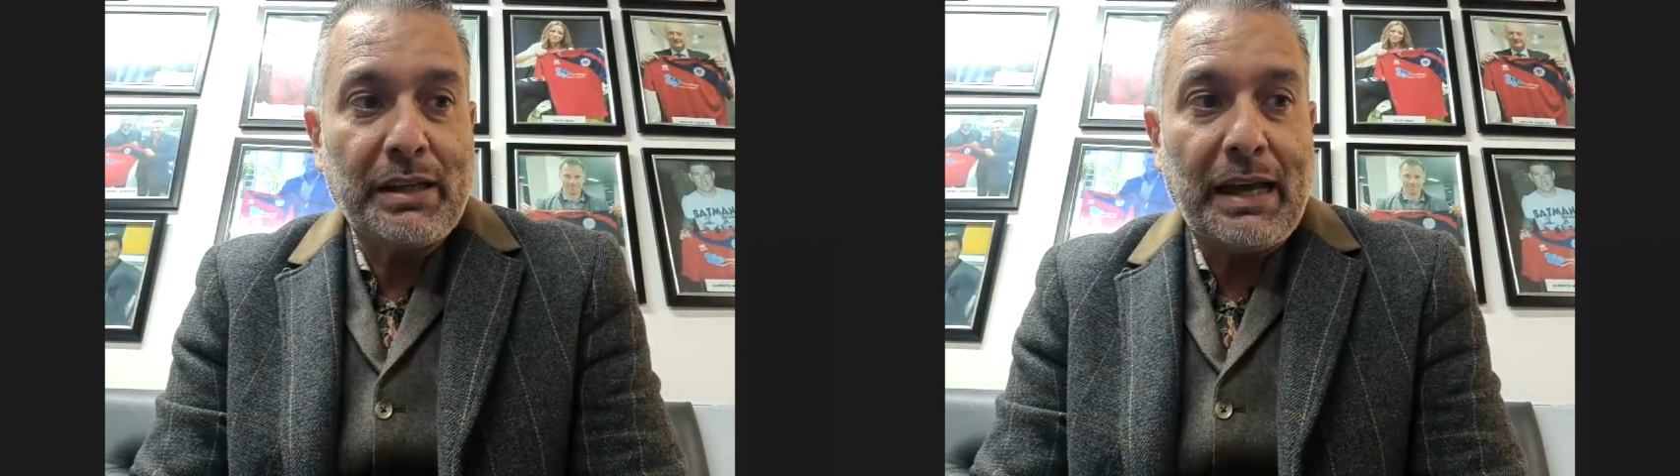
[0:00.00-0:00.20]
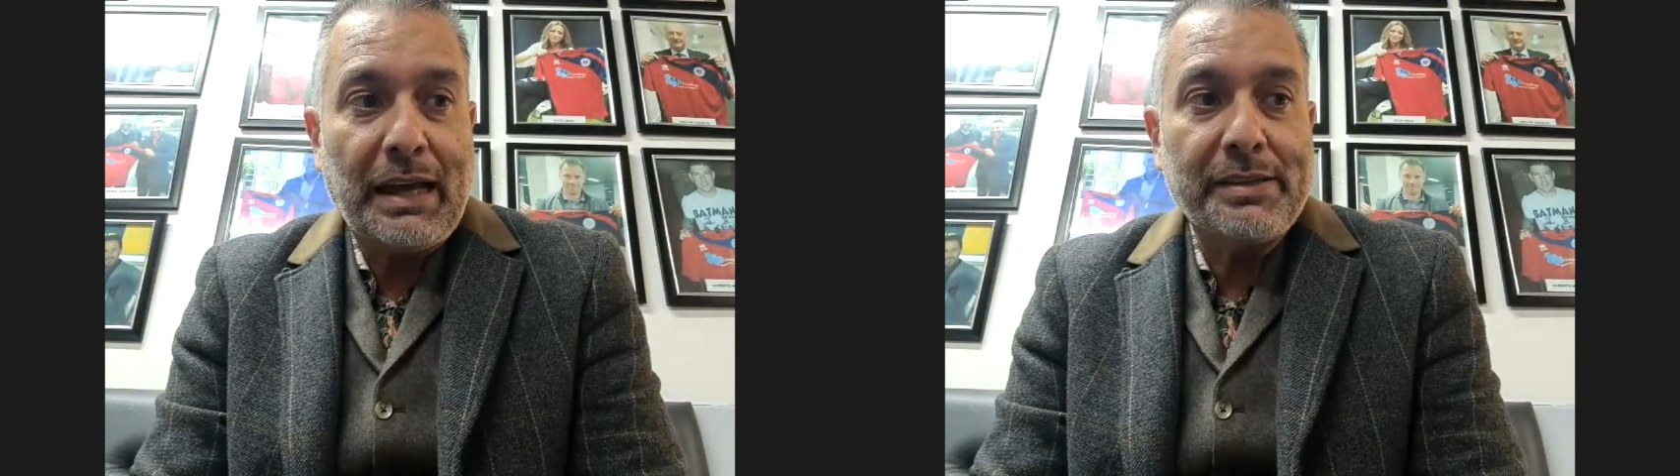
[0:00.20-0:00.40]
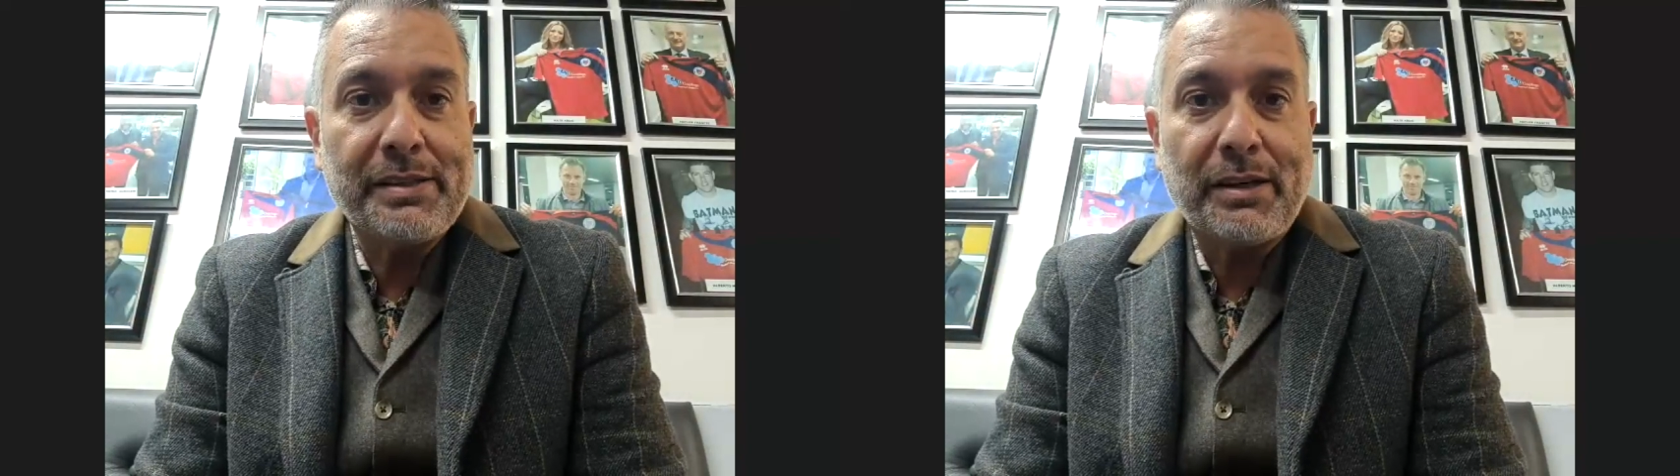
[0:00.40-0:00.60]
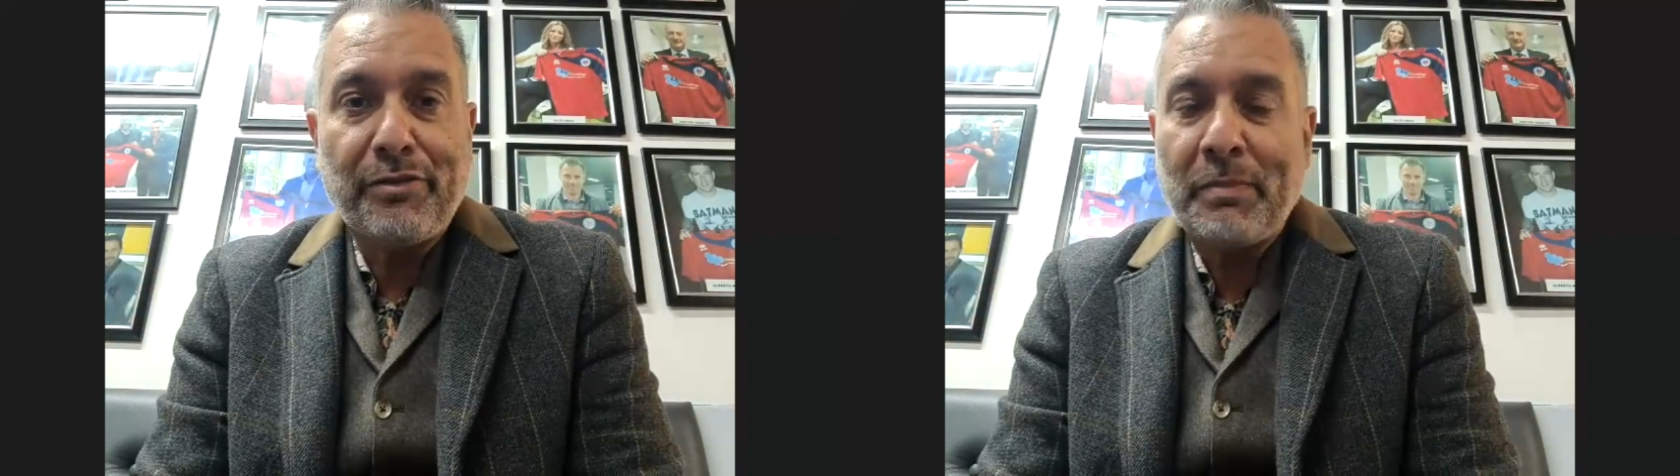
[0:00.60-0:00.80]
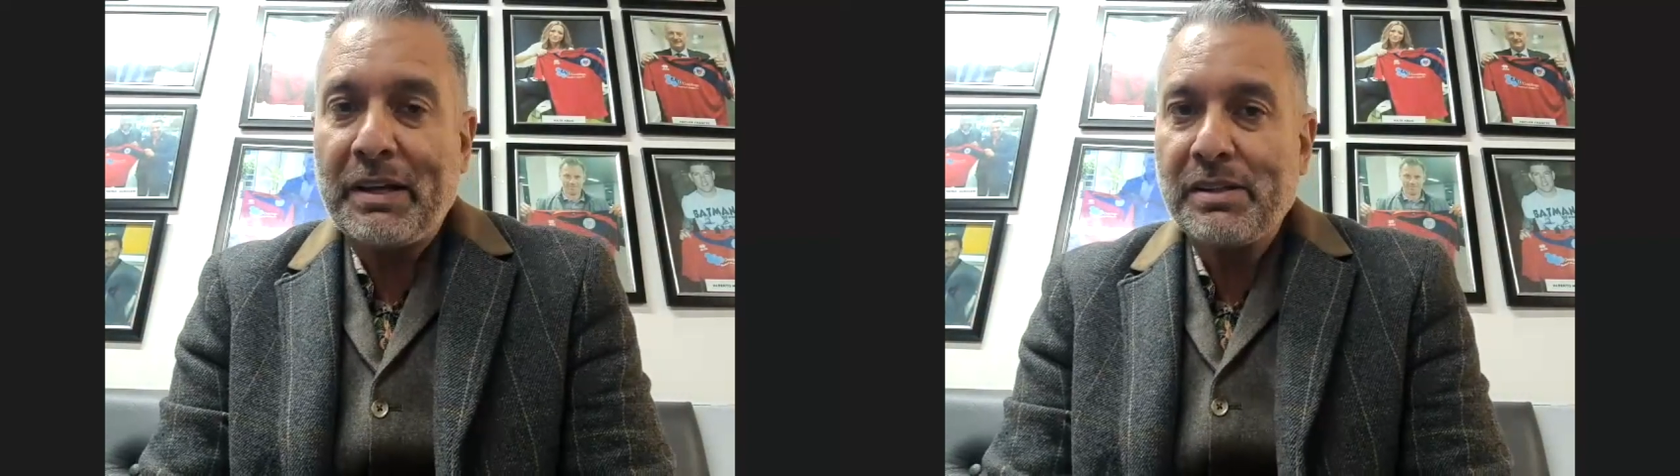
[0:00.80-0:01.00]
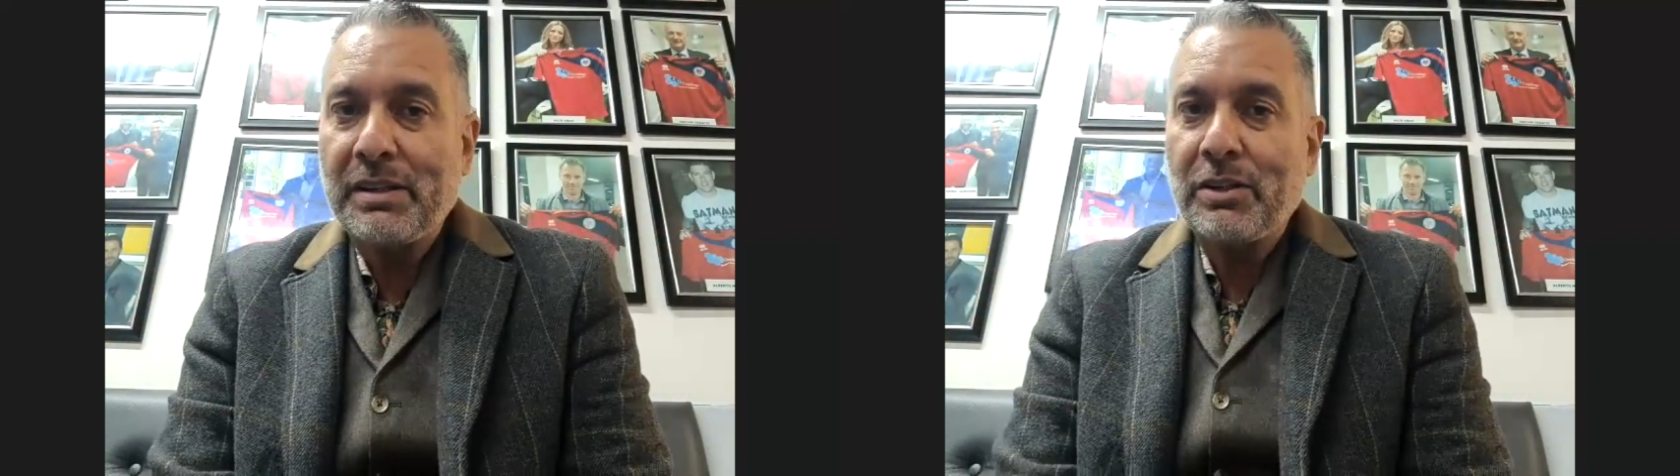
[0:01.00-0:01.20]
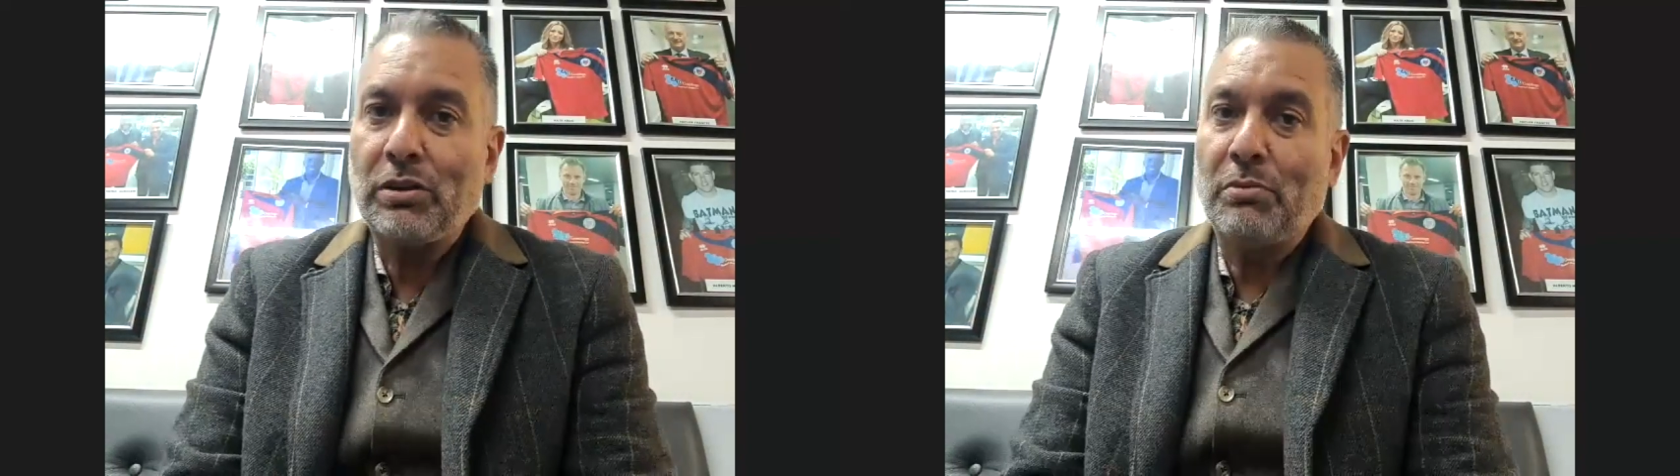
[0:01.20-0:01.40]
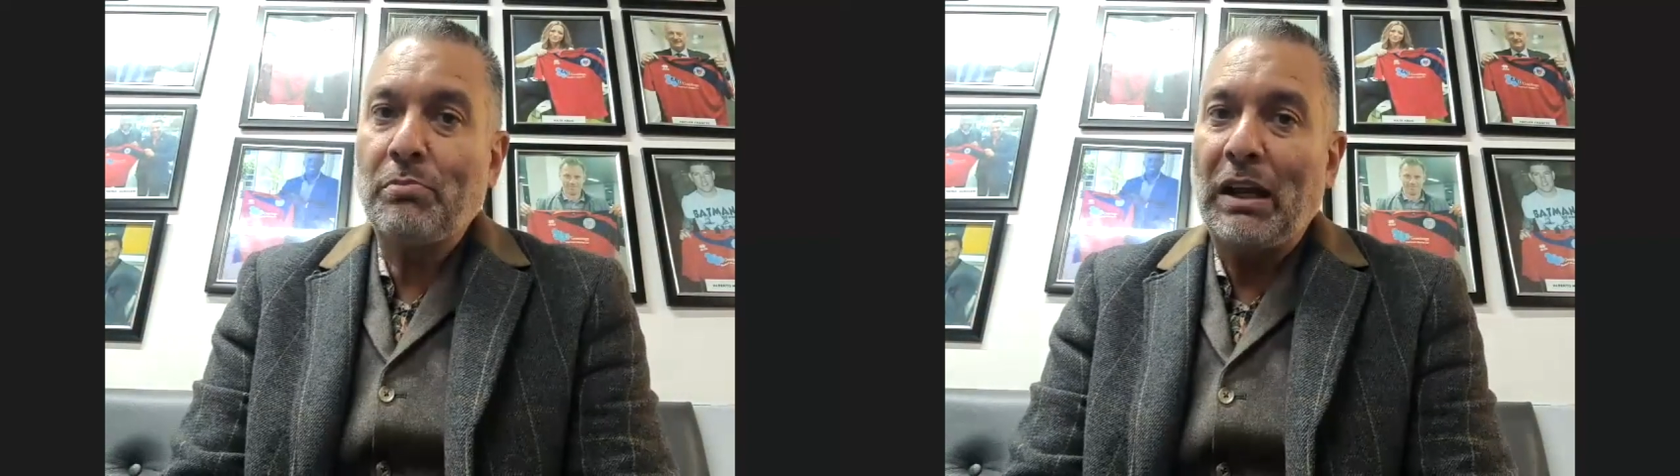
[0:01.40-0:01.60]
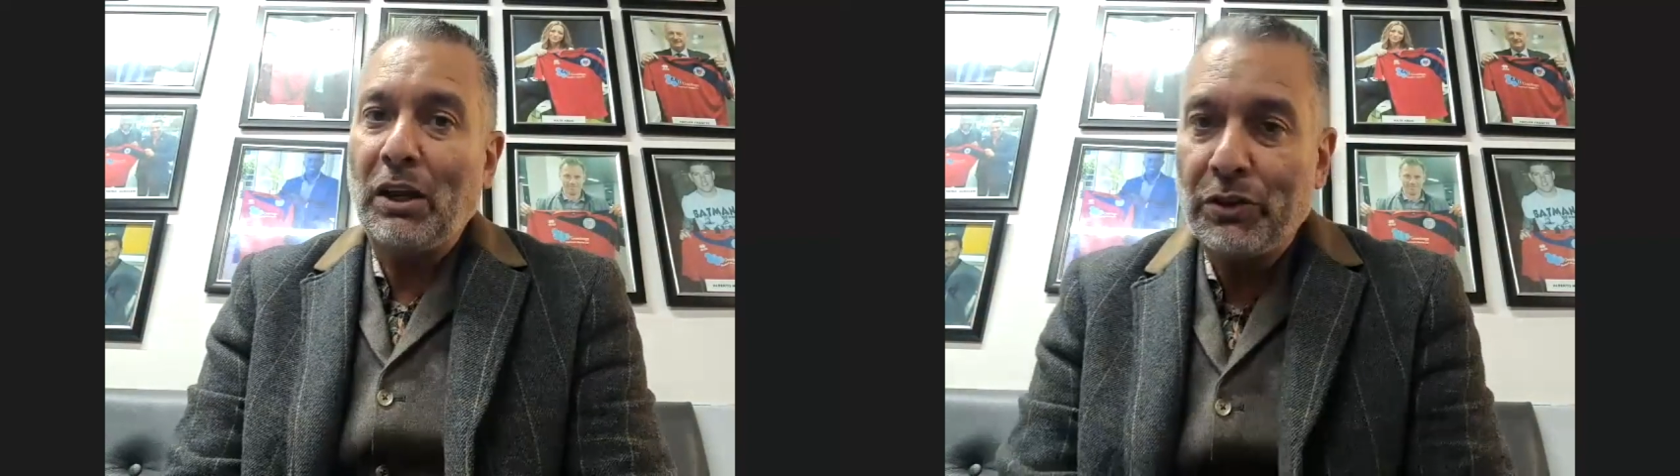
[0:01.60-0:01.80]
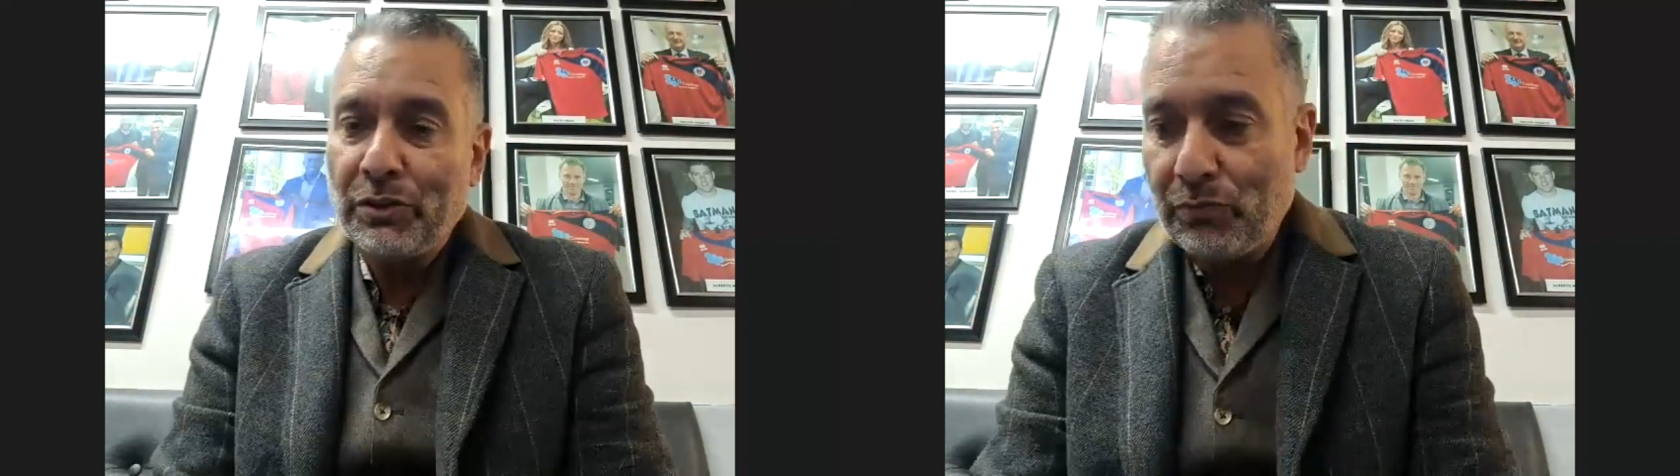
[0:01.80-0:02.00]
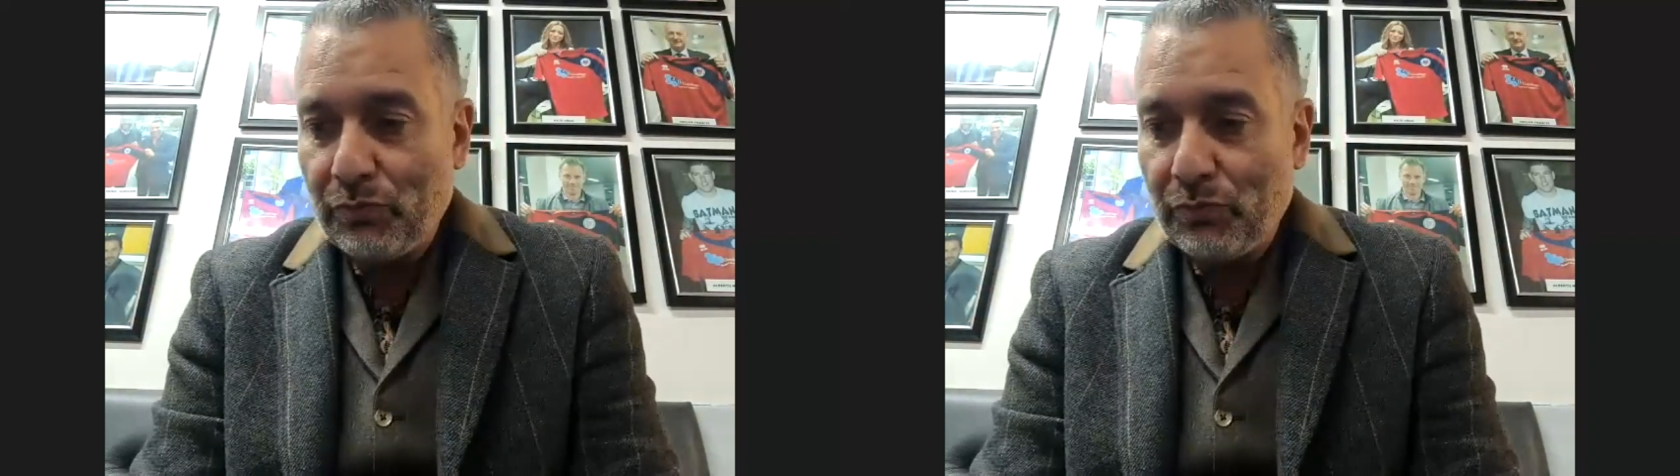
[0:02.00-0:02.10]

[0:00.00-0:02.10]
editor of a magazine called Don Balón,